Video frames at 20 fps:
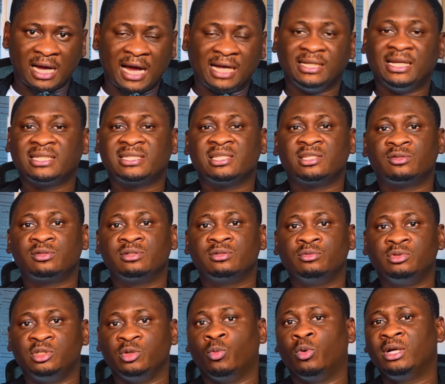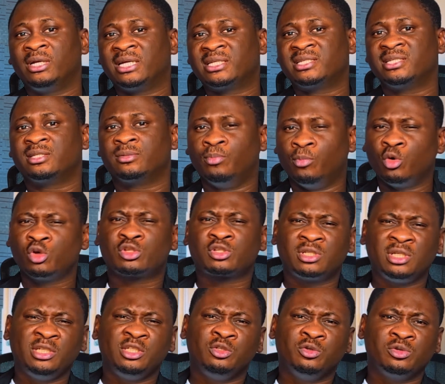and that is the one that is
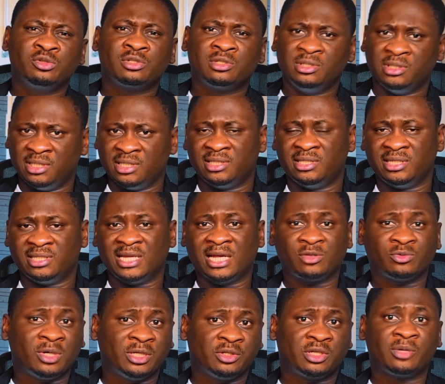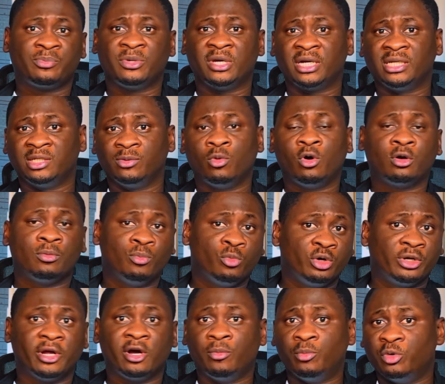mostly used these days. That's why you keep hearing the word
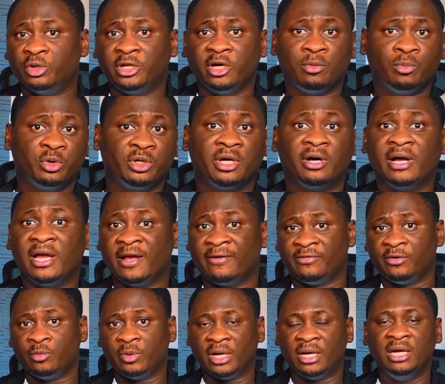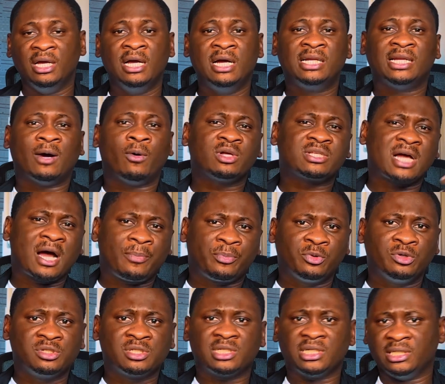model everywhere. Now, what
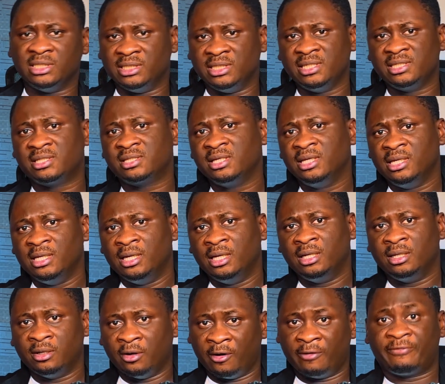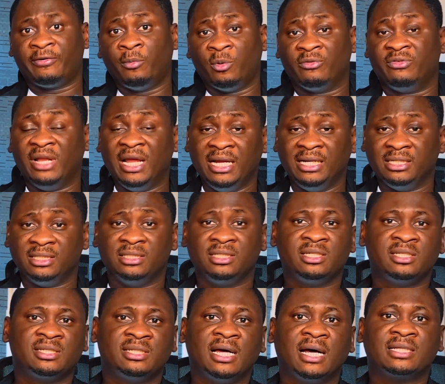happens in this form of learning
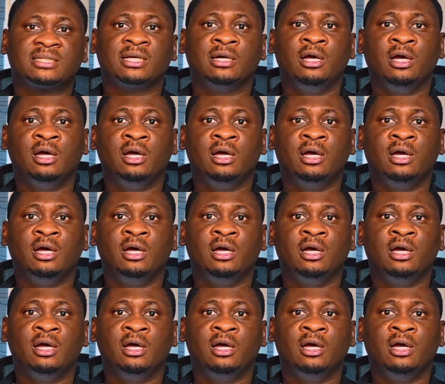is that